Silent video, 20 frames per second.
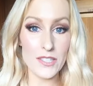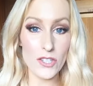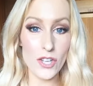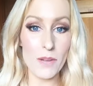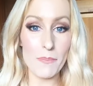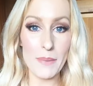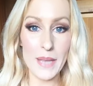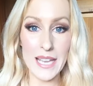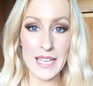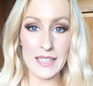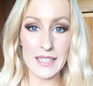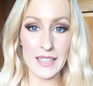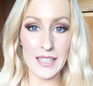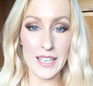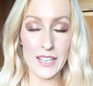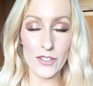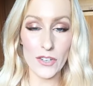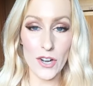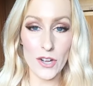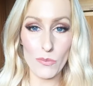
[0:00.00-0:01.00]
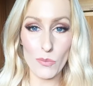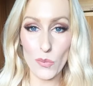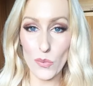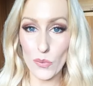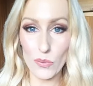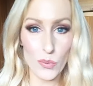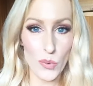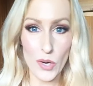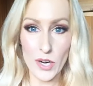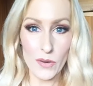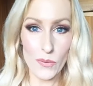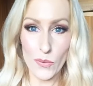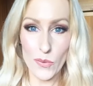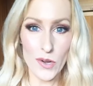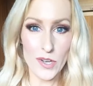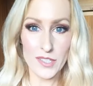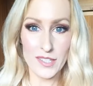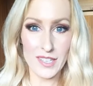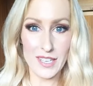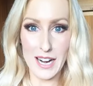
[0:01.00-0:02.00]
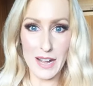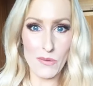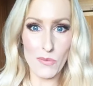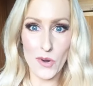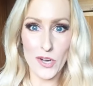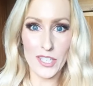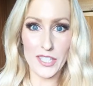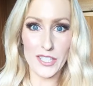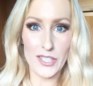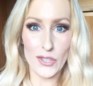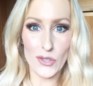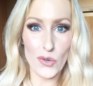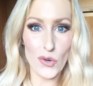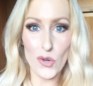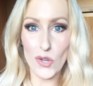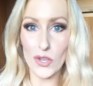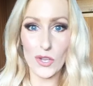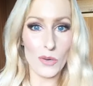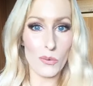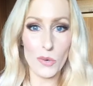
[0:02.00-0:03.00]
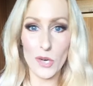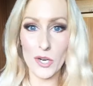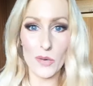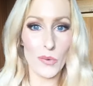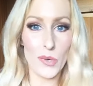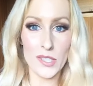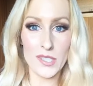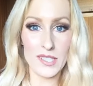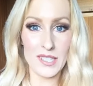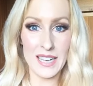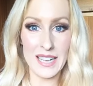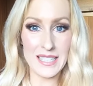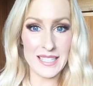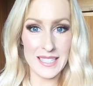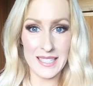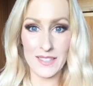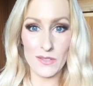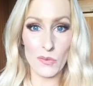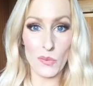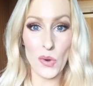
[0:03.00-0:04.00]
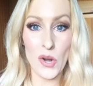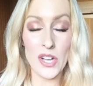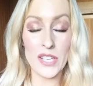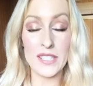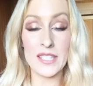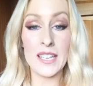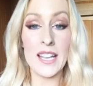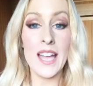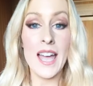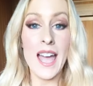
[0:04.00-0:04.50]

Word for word: not being clear on what it was that I wanted at all or what it was that I didn't want,